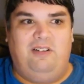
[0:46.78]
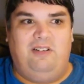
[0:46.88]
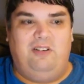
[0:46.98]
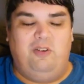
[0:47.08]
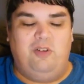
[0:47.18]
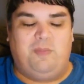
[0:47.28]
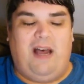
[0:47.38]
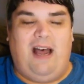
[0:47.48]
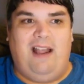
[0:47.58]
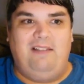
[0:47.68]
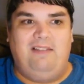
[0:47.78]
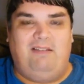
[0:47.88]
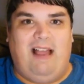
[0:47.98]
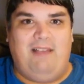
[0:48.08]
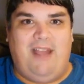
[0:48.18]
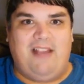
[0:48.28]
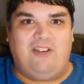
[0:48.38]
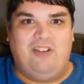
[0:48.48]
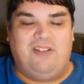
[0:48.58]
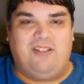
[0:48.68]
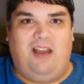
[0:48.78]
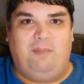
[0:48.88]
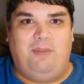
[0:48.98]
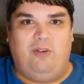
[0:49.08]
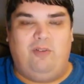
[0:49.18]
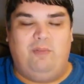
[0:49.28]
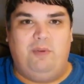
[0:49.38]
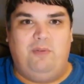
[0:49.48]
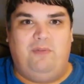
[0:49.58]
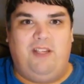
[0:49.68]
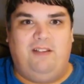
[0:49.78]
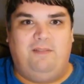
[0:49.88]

who's behind the live action Scott Pilgrim movie.